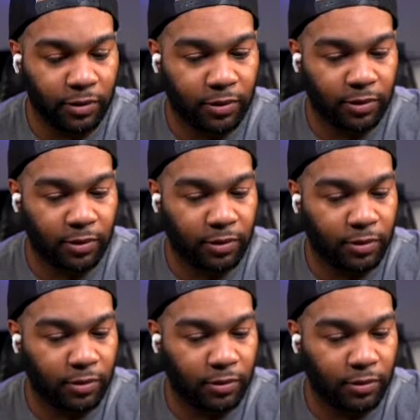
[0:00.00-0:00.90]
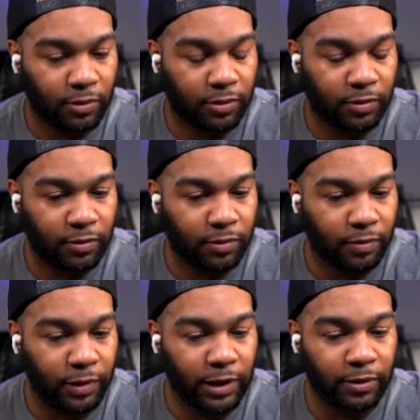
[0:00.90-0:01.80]

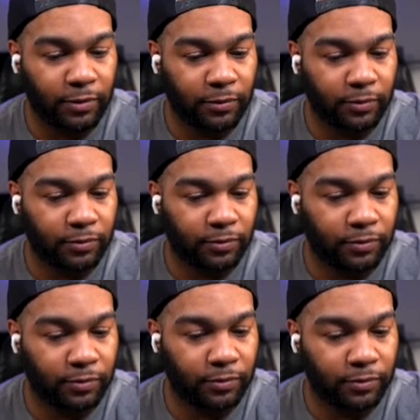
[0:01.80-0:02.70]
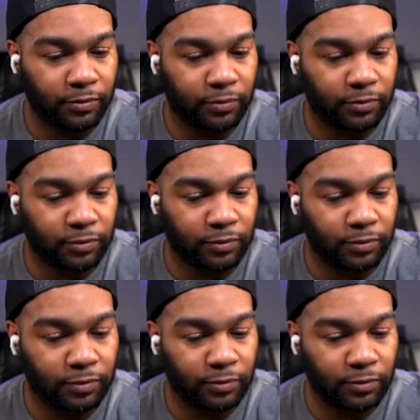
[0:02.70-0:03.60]

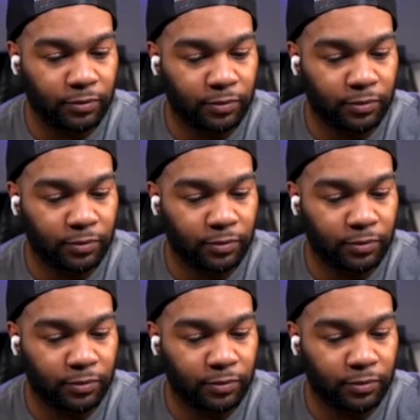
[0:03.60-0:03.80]
[no speech]